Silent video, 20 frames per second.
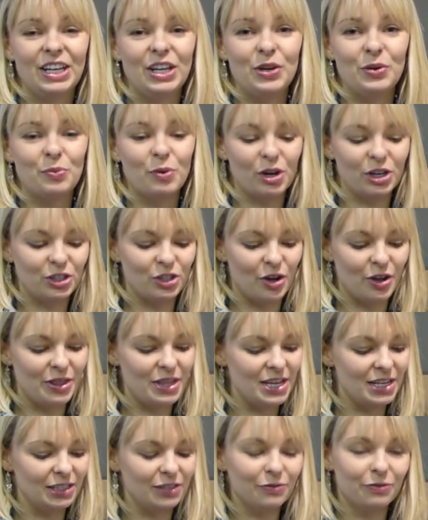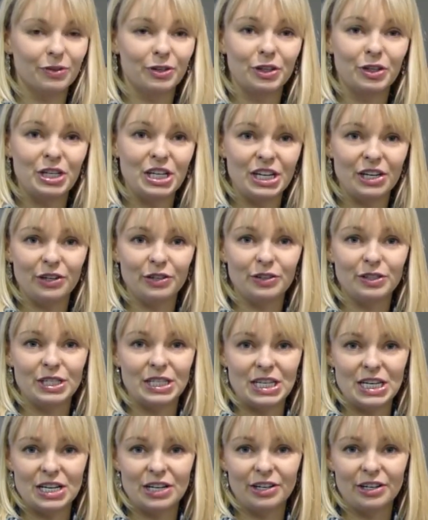You worked on this for years
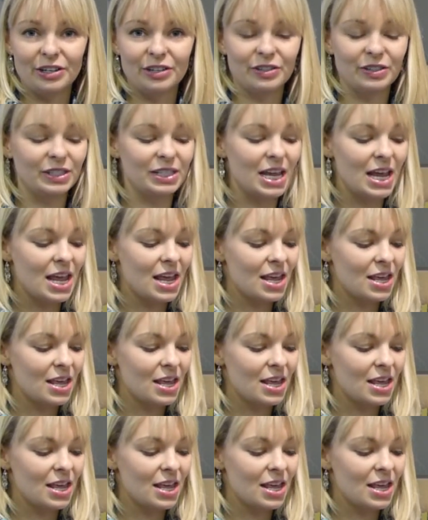and years.